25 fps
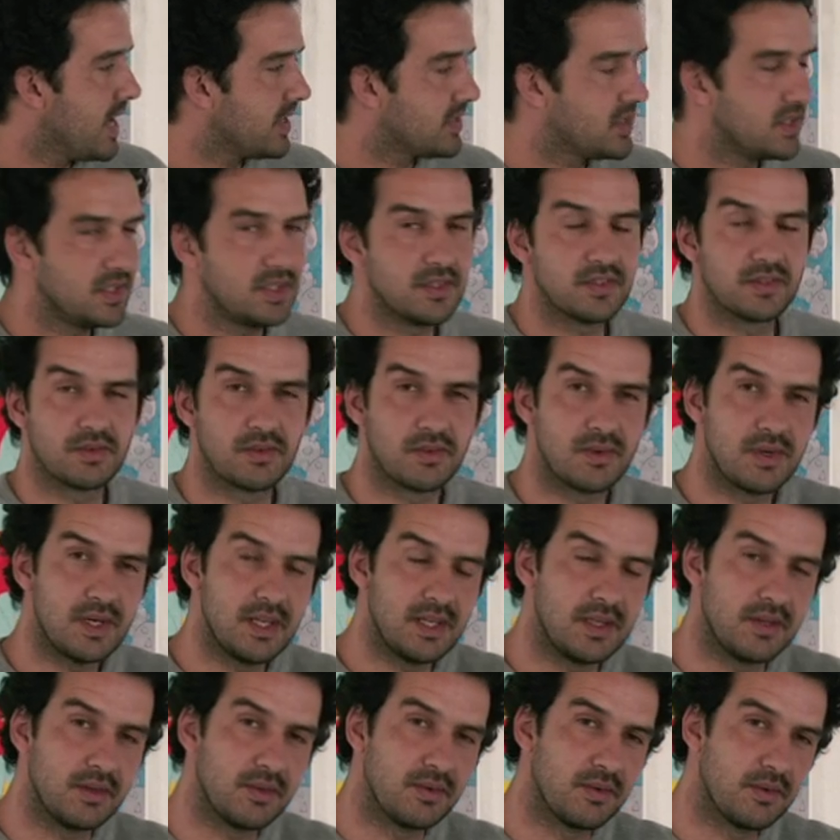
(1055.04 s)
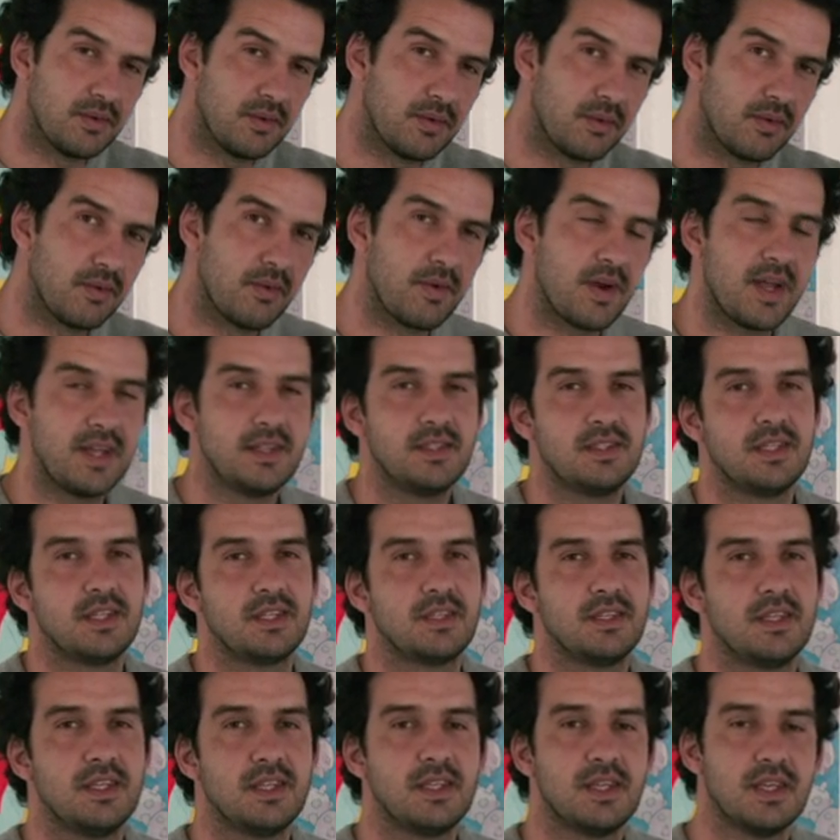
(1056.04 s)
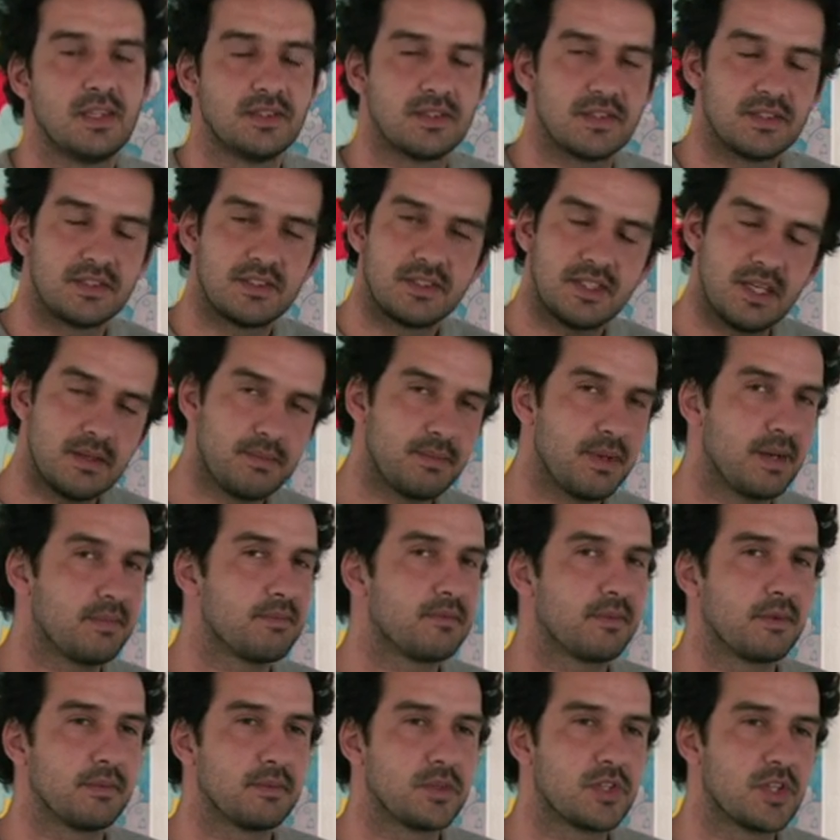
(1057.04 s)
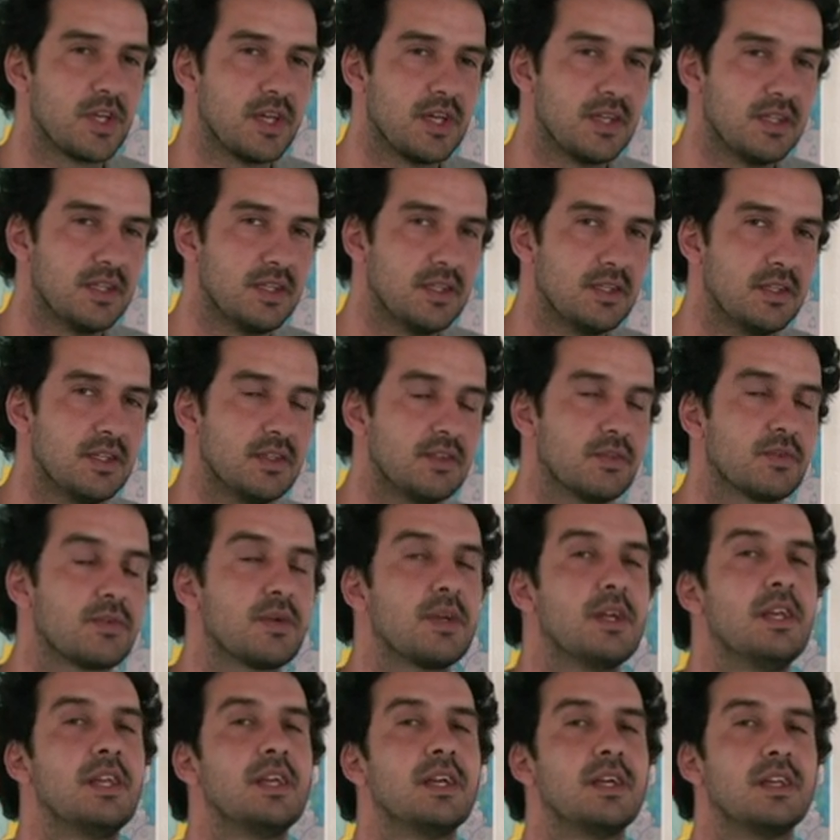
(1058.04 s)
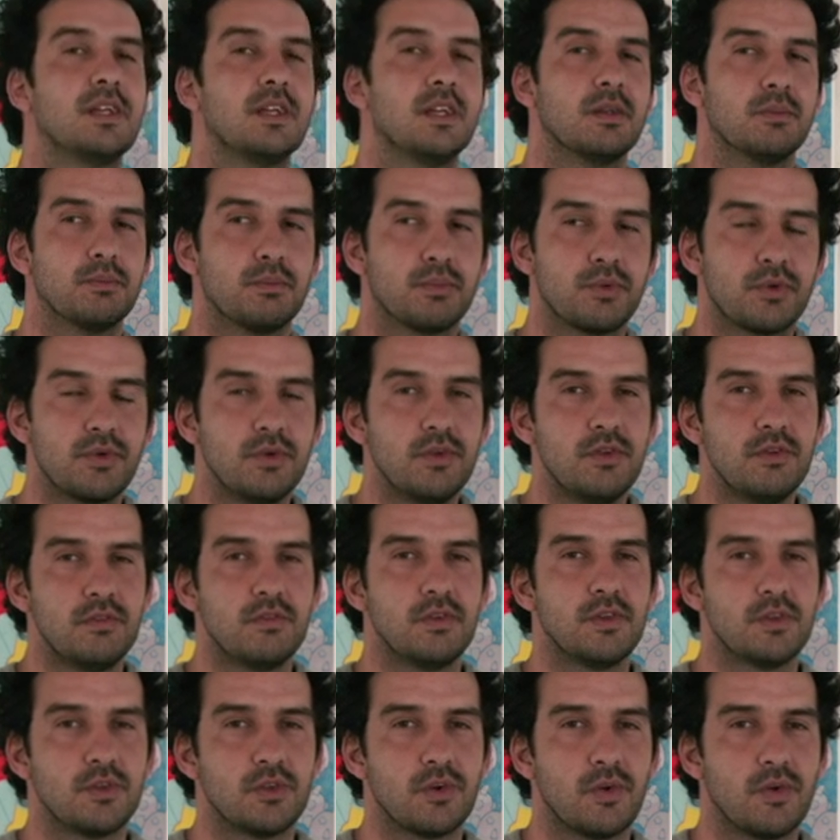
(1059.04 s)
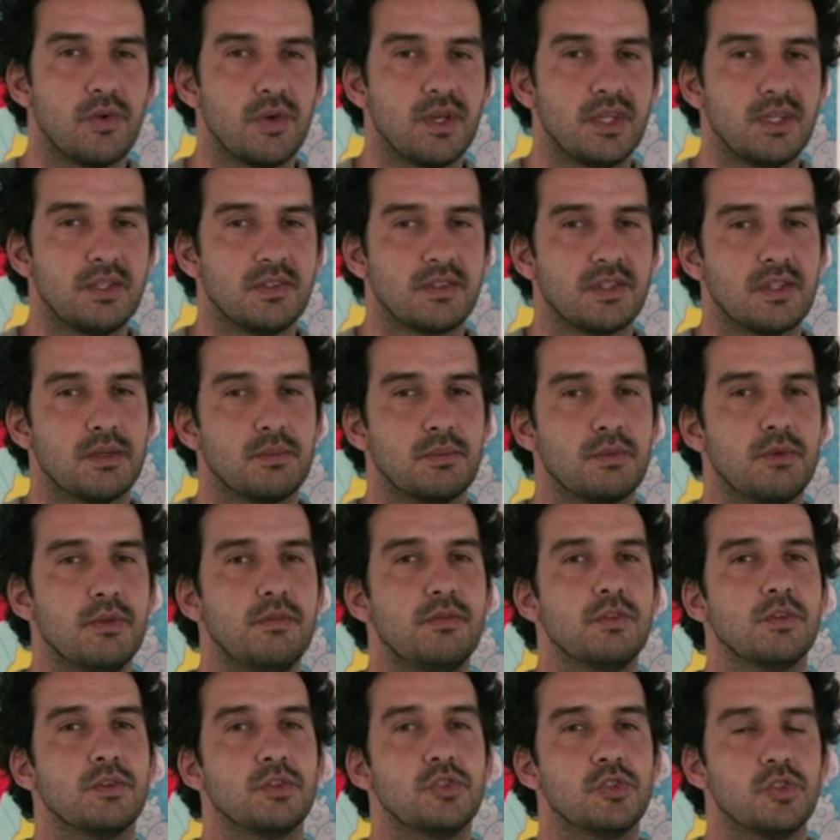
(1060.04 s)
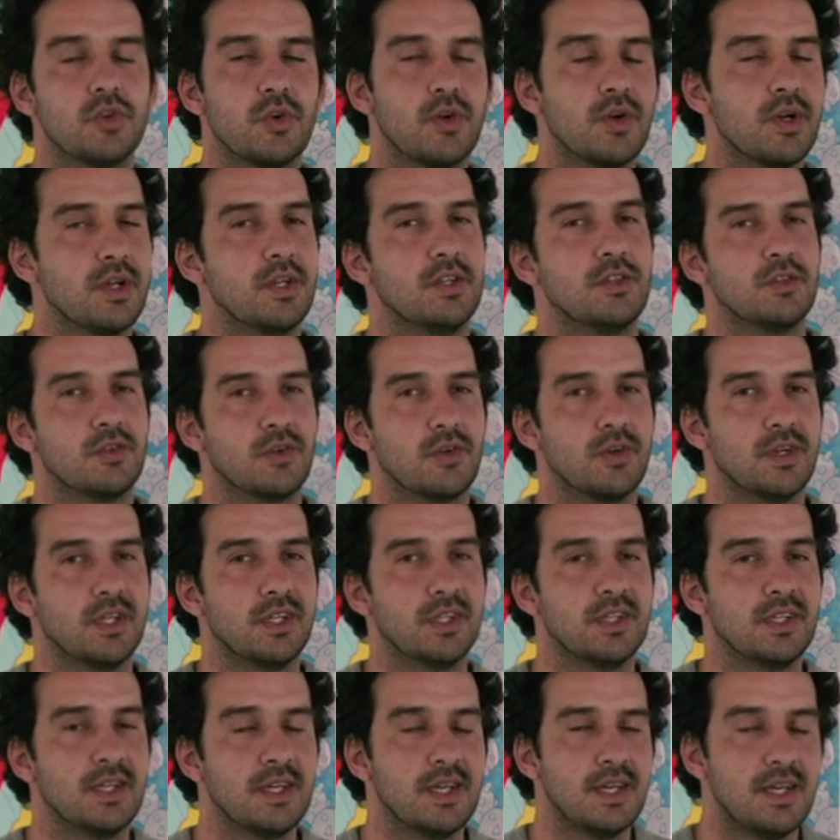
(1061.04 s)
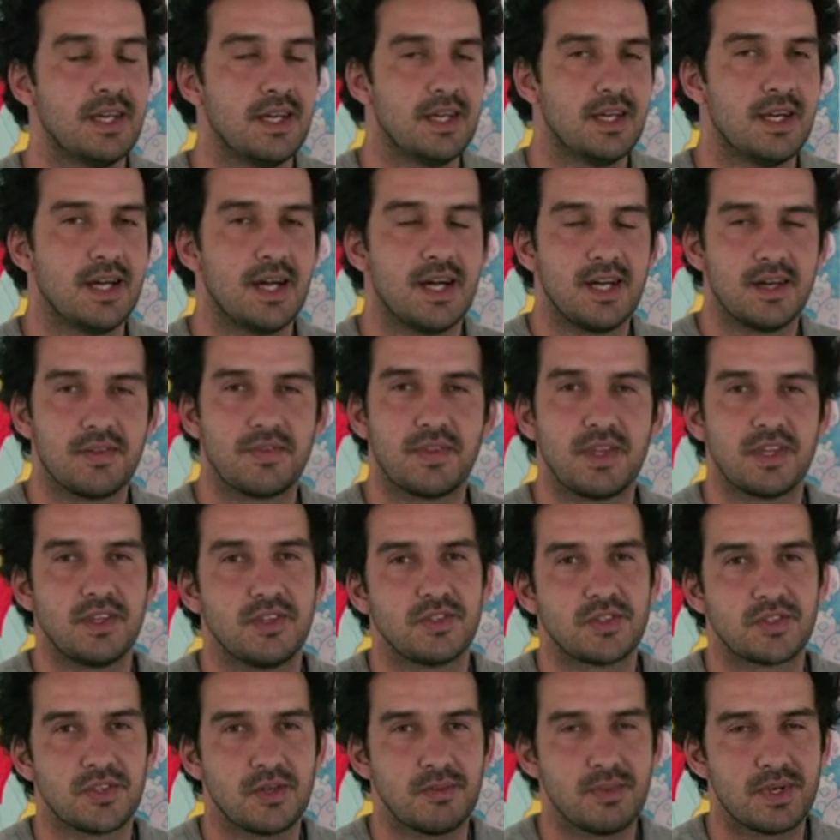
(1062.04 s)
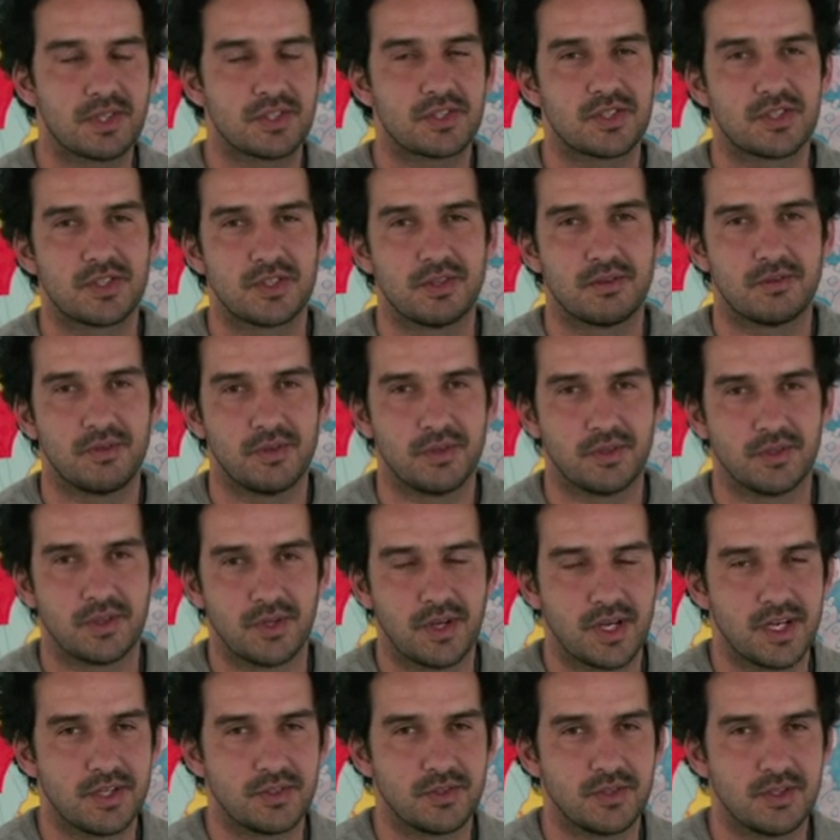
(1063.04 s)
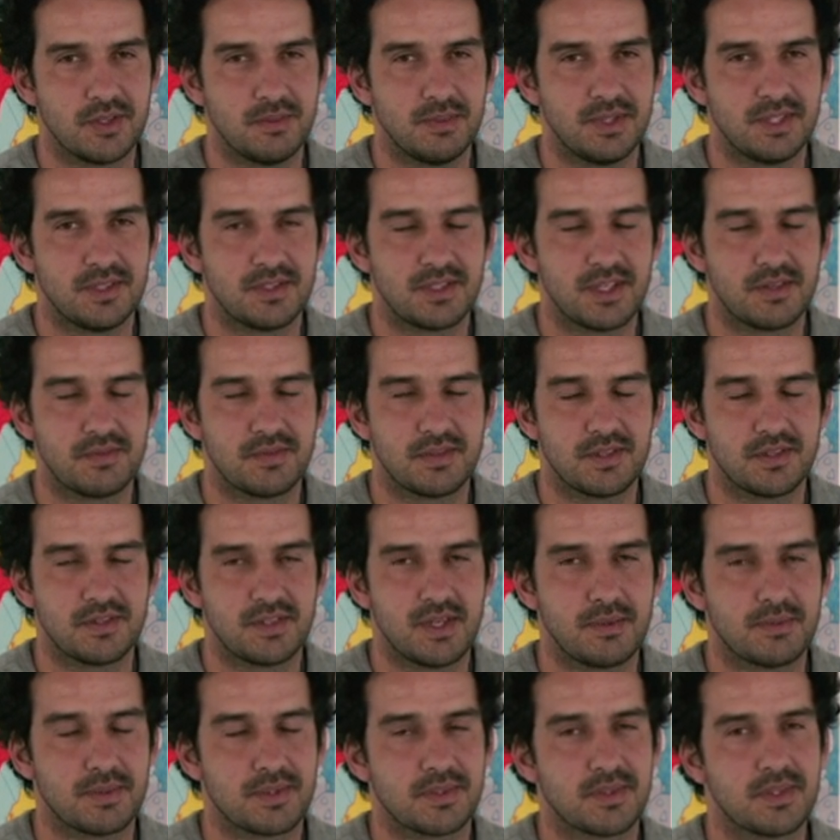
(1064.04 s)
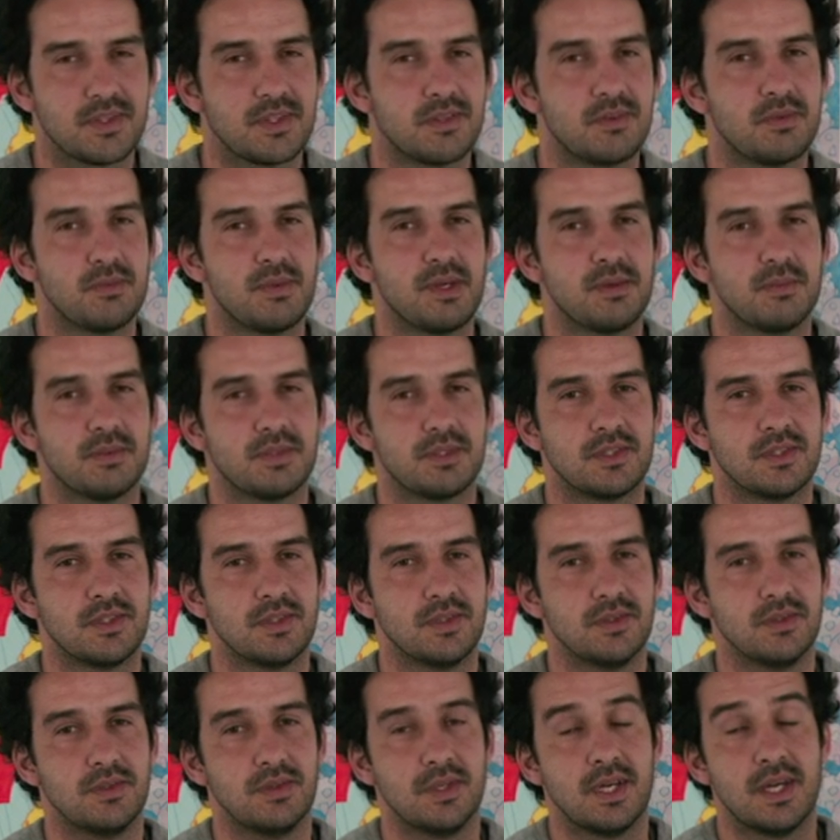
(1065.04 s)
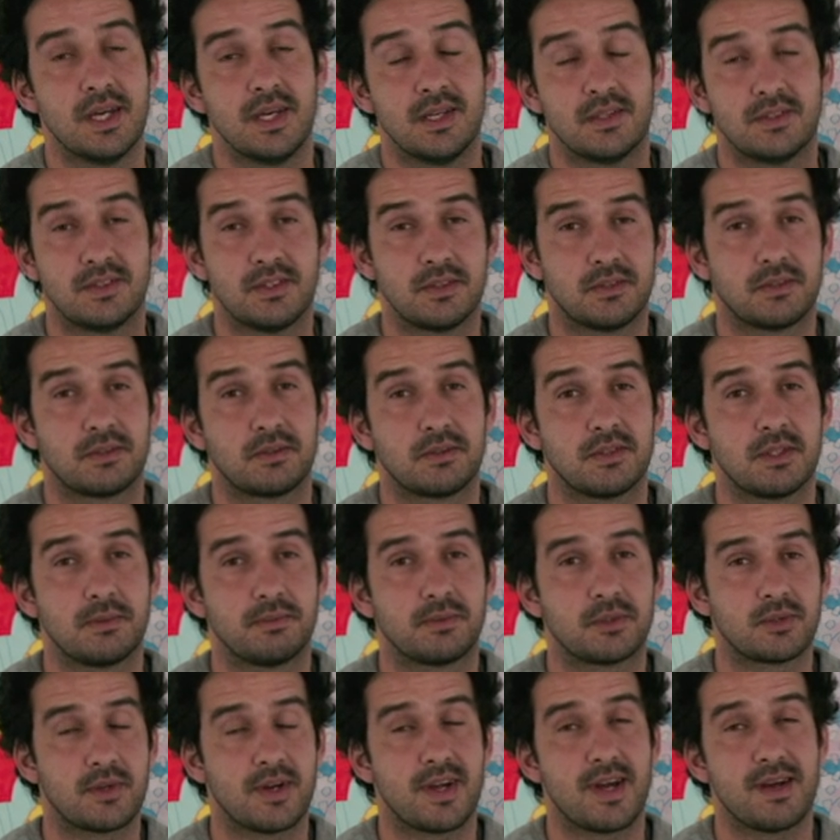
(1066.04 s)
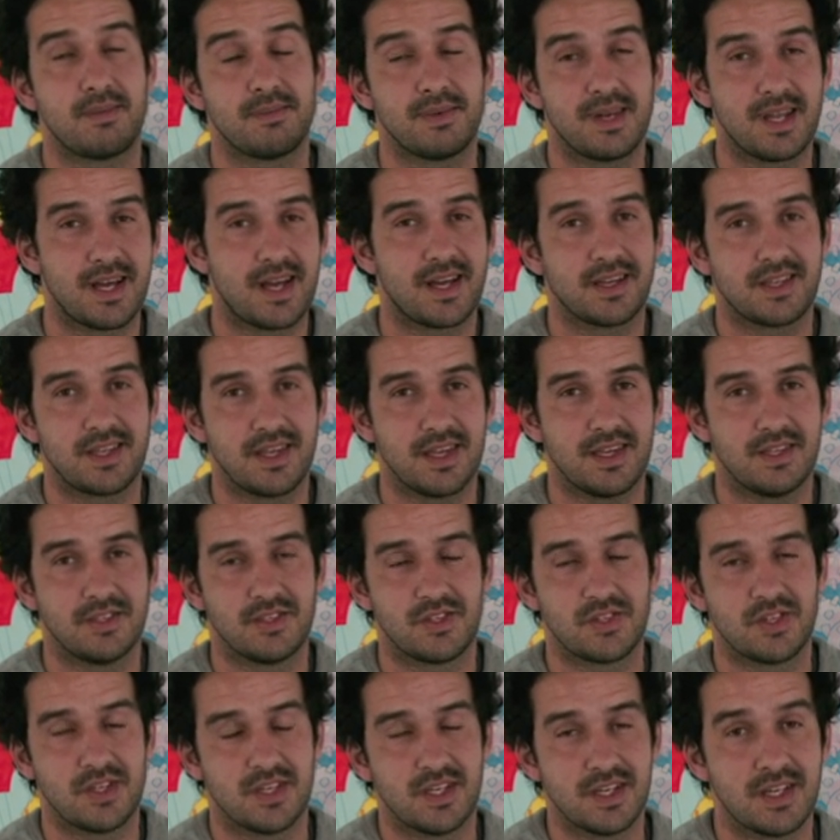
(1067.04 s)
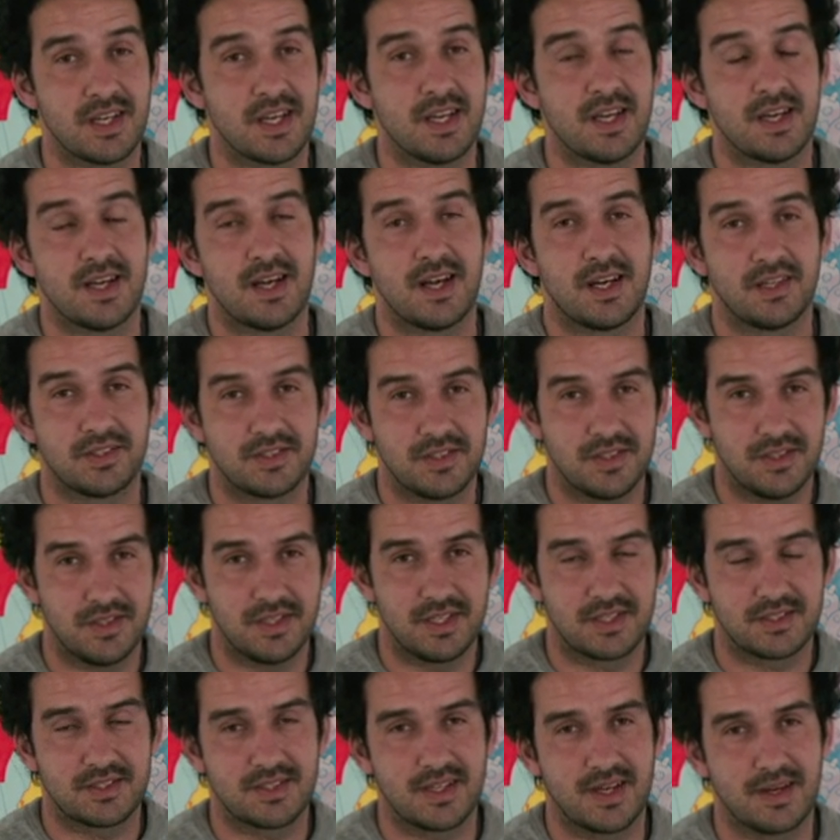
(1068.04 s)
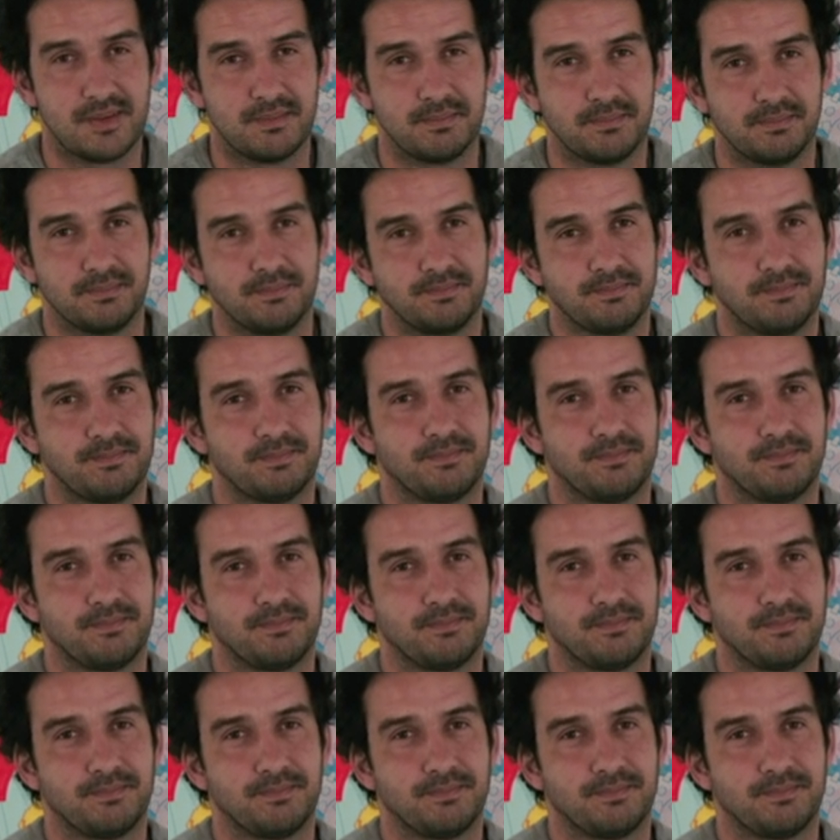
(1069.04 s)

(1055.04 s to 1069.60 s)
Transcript: Hatching is a really great technique. It's a step up from shading. It's really going to improve your drawing. It's going to improve your joy in drawing. Thank you so much for joining me today for this episode. Remember to subscribe, like, and share. I'll see you next time.